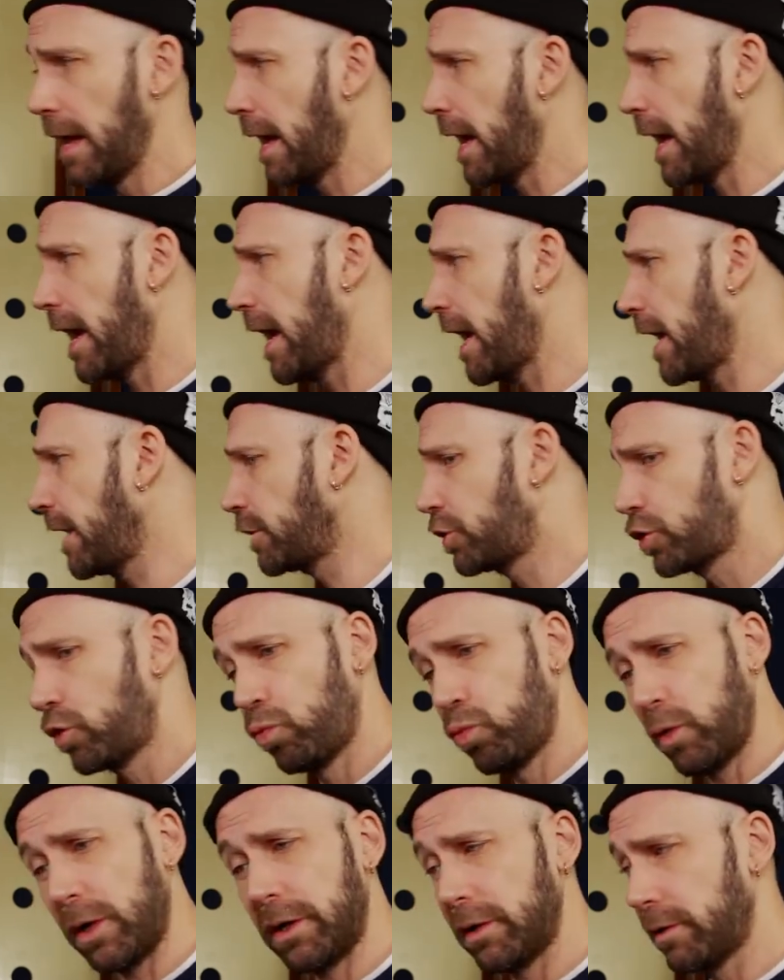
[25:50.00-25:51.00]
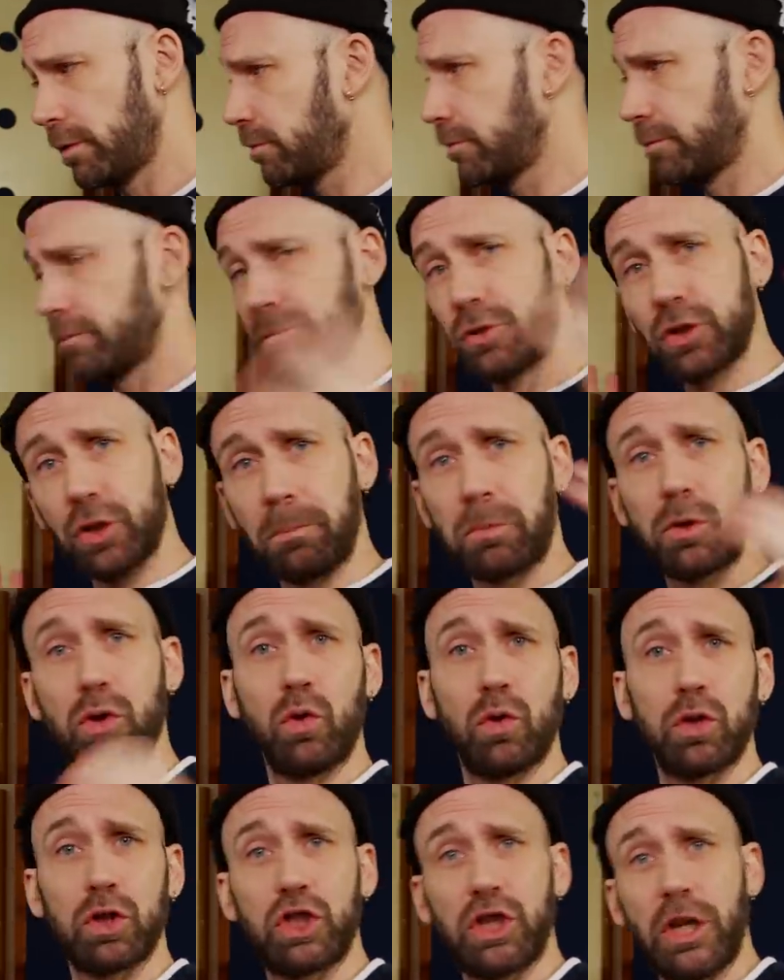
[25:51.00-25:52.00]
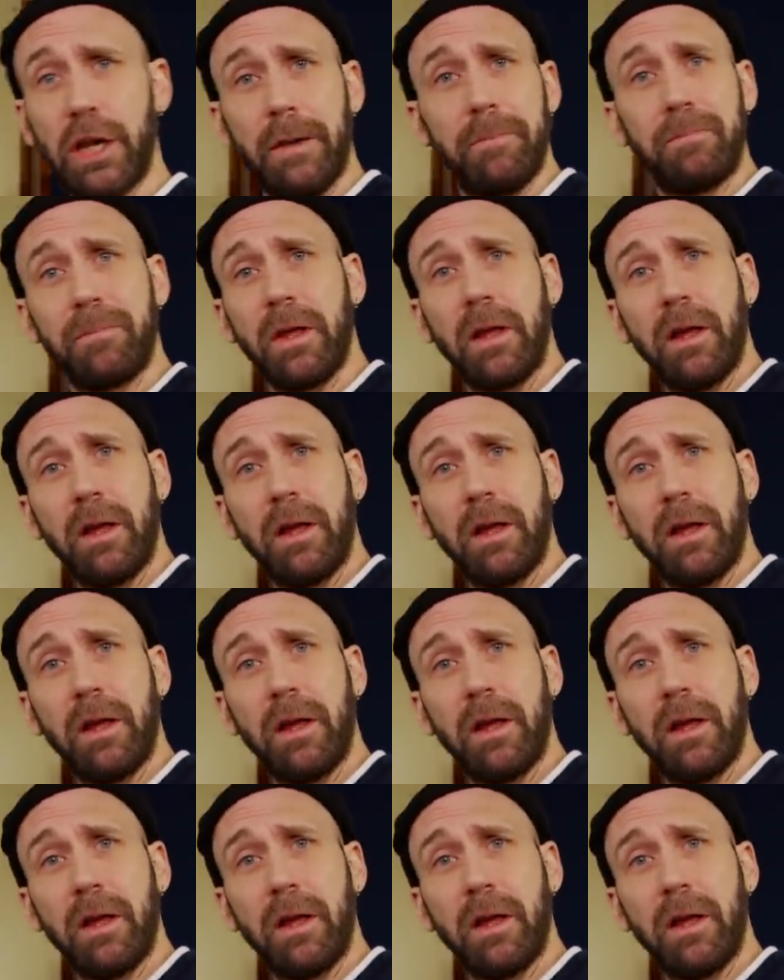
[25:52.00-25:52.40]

and to win some cool shit.